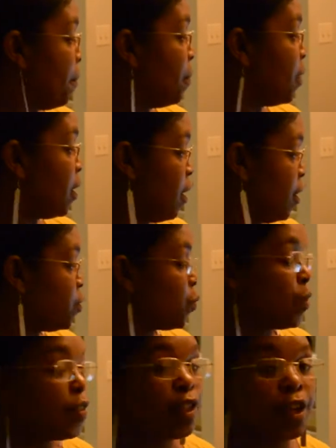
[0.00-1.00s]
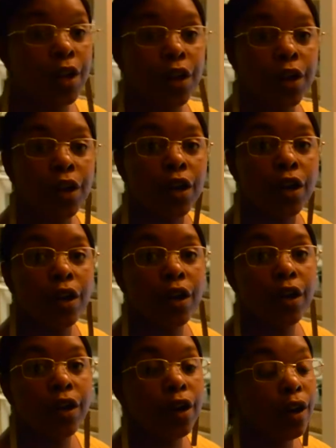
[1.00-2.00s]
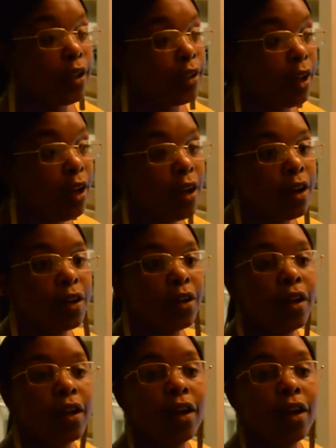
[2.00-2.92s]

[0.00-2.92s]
because when they're young,